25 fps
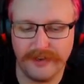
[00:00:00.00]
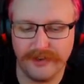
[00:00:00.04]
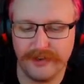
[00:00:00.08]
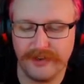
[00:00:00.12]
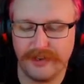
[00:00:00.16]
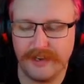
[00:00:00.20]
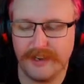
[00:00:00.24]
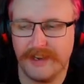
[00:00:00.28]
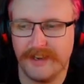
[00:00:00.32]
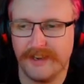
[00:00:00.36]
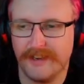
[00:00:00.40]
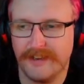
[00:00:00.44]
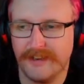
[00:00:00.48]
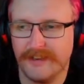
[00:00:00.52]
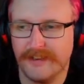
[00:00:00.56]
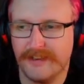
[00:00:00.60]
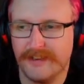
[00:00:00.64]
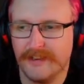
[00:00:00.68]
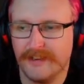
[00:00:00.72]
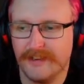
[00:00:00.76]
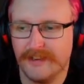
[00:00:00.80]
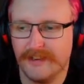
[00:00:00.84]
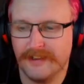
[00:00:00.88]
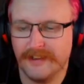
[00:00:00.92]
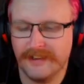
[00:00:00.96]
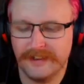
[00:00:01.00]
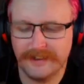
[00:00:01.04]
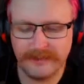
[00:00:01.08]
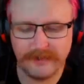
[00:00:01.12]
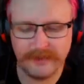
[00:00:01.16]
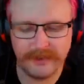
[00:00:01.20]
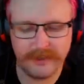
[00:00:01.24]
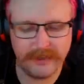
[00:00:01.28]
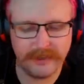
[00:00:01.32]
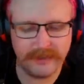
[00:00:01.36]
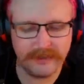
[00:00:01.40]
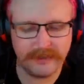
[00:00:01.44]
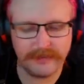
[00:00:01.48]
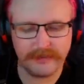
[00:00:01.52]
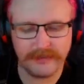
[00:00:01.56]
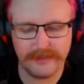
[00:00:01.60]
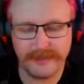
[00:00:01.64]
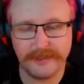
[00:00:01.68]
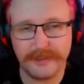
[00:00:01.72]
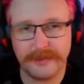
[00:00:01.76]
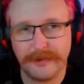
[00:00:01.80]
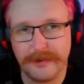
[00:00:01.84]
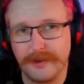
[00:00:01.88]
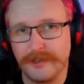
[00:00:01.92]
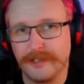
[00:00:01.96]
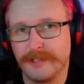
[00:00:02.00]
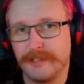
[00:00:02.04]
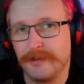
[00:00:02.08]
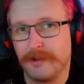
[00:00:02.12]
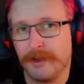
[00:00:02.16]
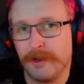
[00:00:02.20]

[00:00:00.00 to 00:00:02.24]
okay? So we're going to switch across to our